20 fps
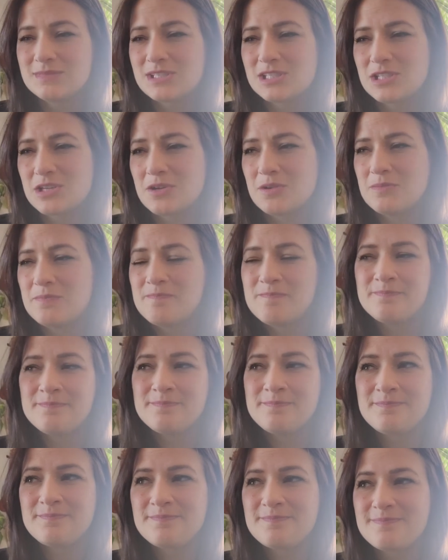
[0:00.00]
So
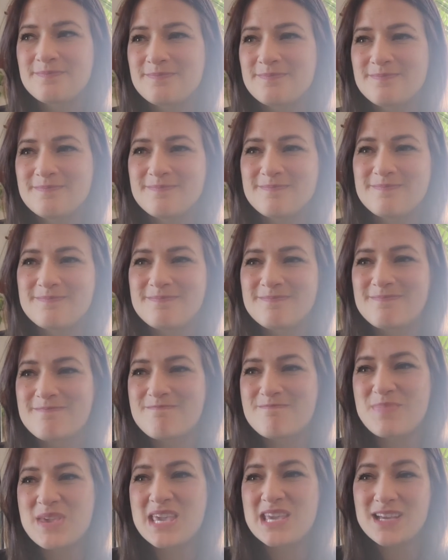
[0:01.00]

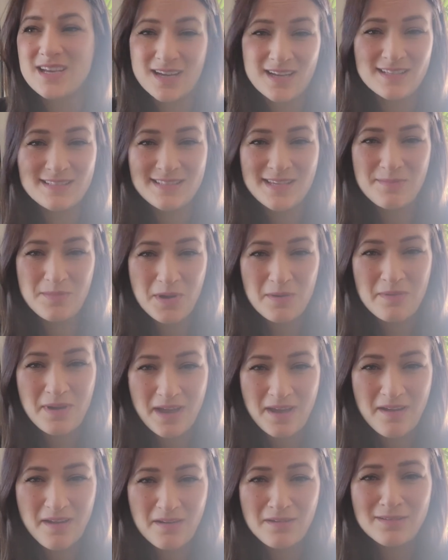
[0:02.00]
because I'm on
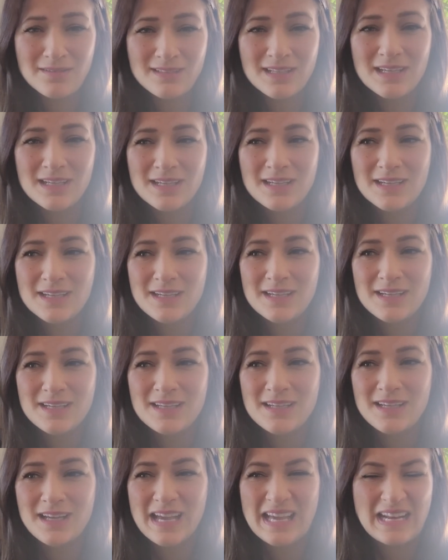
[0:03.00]
my own
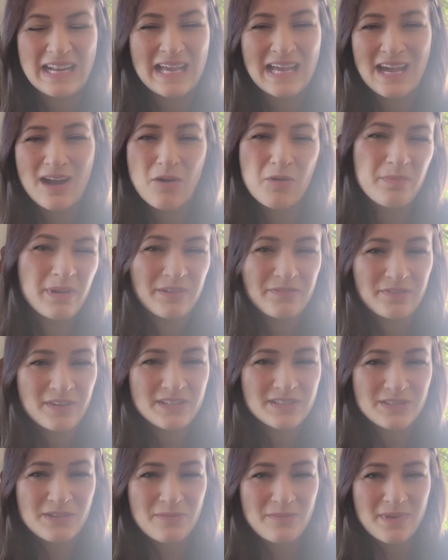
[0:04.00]
and all my
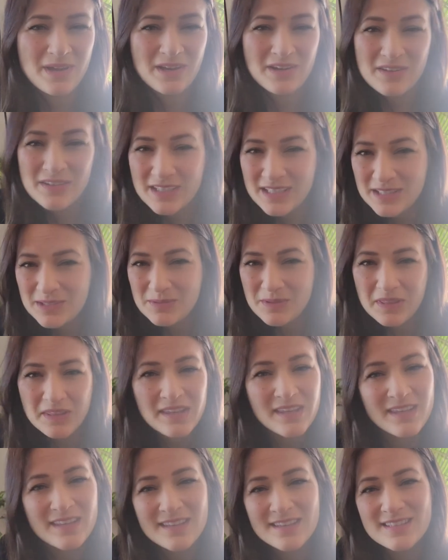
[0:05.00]
friends are married with
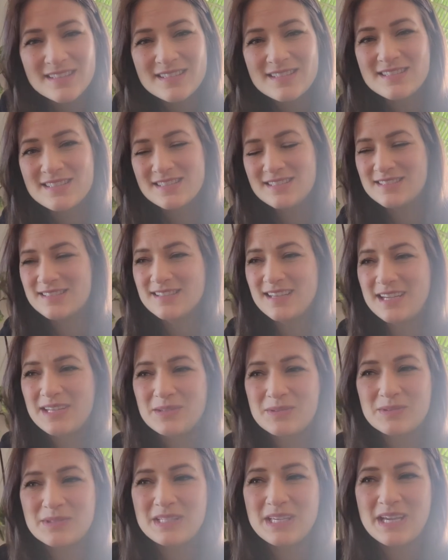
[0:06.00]
kids, and
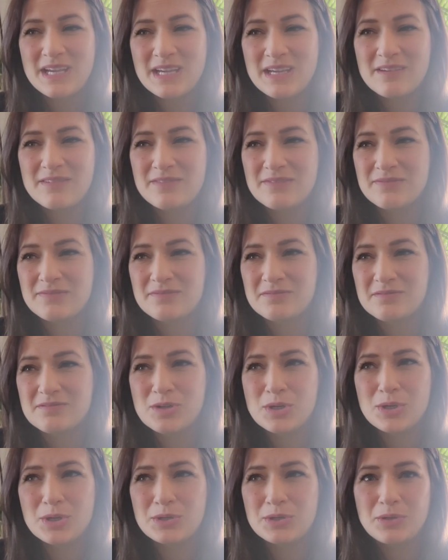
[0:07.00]
I only have
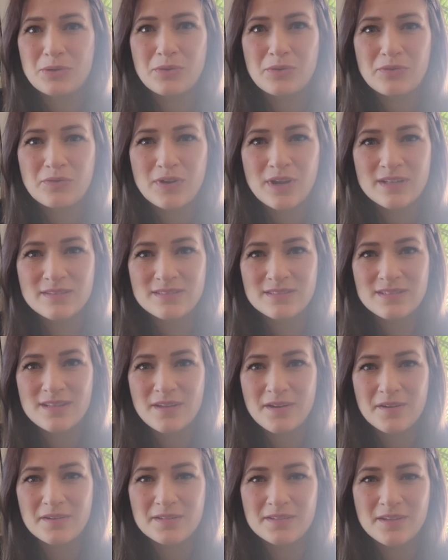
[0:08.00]
one or two friends
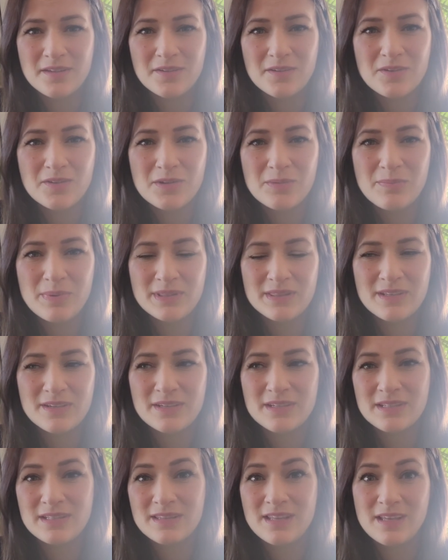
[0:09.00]
that are single, but
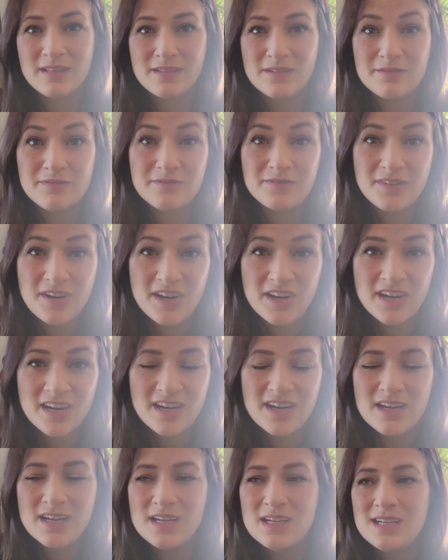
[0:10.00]
they live
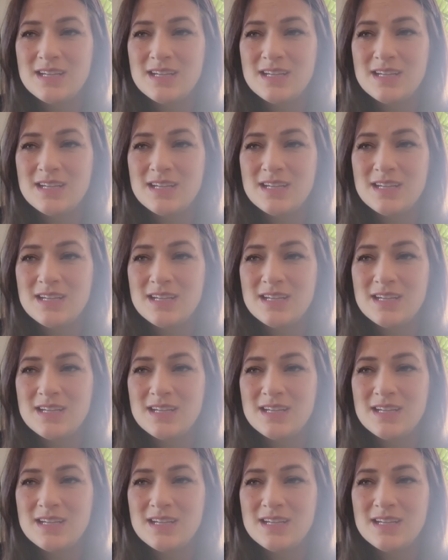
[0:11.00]
far.